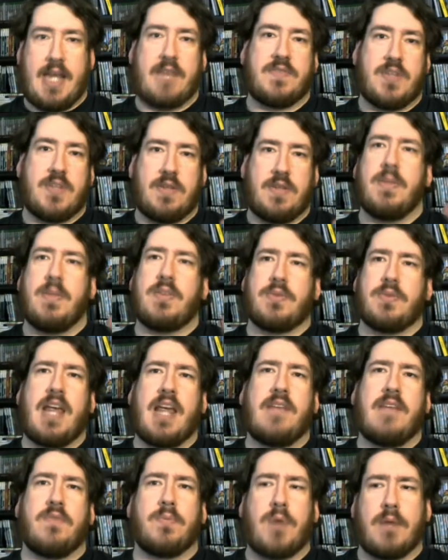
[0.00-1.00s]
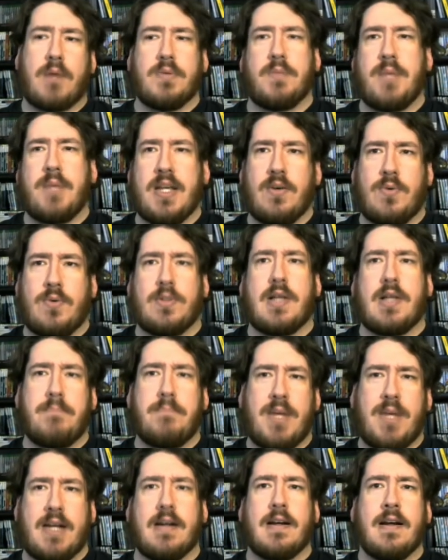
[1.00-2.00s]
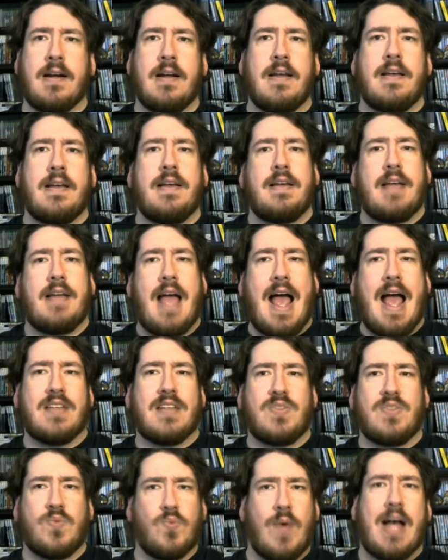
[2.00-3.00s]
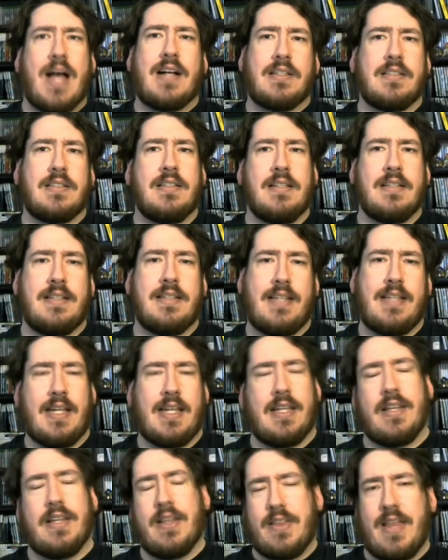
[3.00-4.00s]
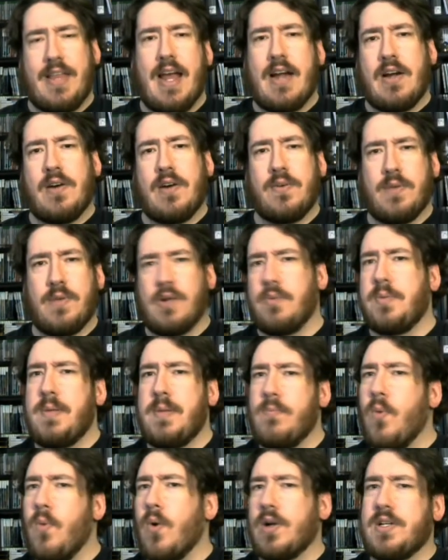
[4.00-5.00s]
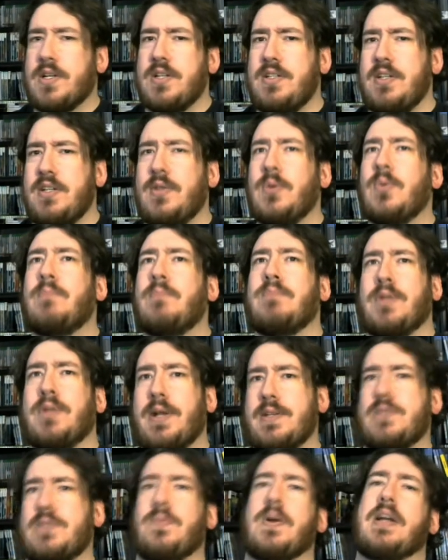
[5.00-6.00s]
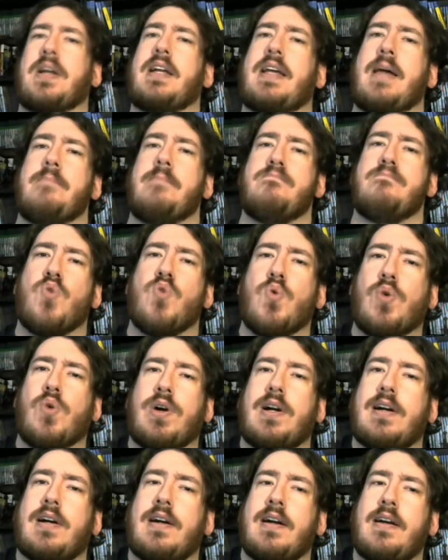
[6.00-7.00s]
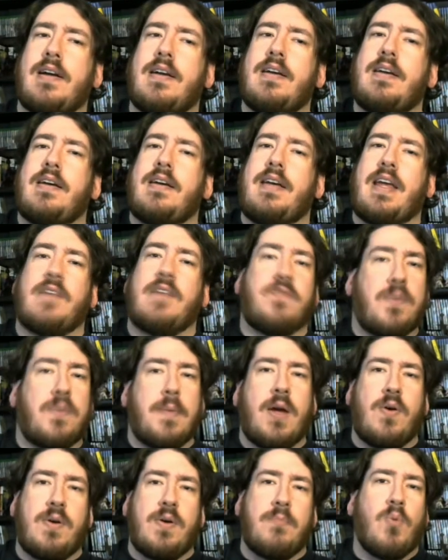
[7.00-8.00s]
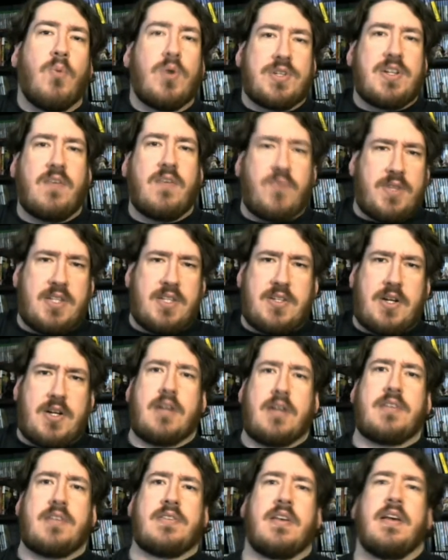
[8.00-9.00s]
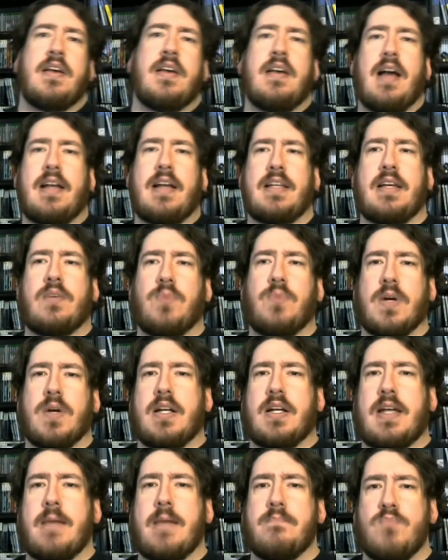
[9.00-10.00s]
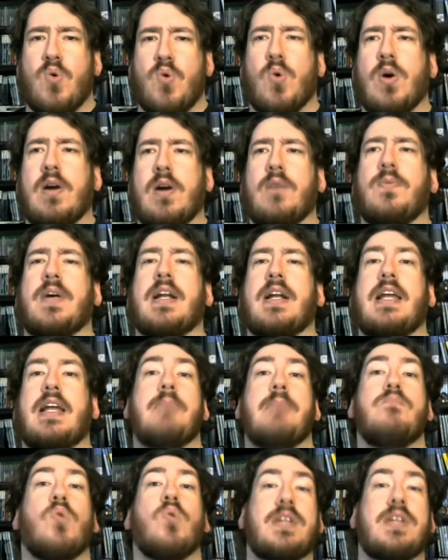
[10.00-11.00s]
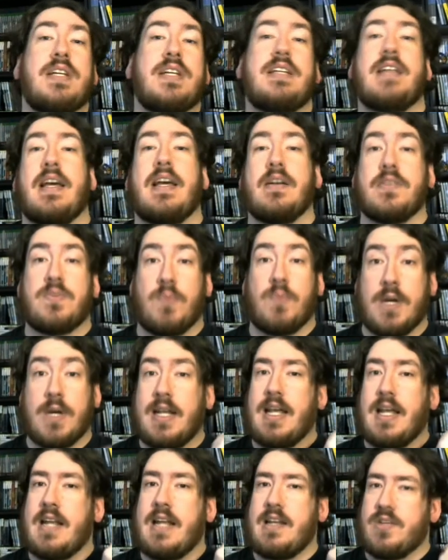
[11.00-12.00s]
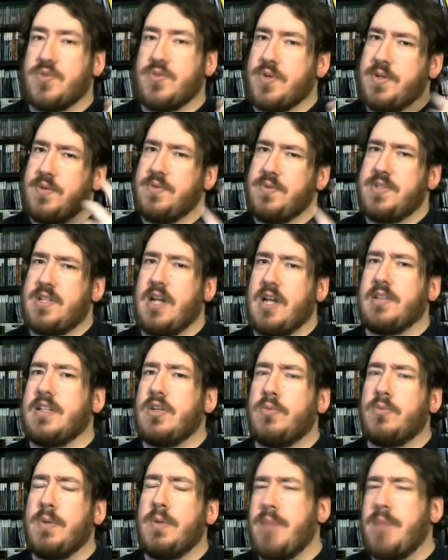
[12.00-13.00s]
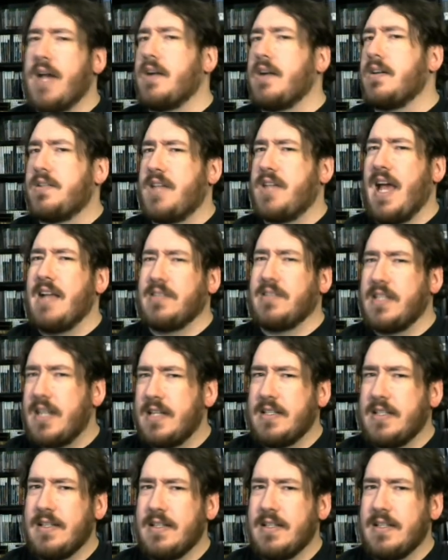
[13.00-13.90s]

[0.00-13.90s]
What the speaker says: So the Mithril Cave will probably be a whole lot bigger as well in there. There will be more to do. Plus, we're going to get more more stuff with the Turks. I think we're going to get more. We're going to get more details. We're going to get introduced a little bit better to Elena,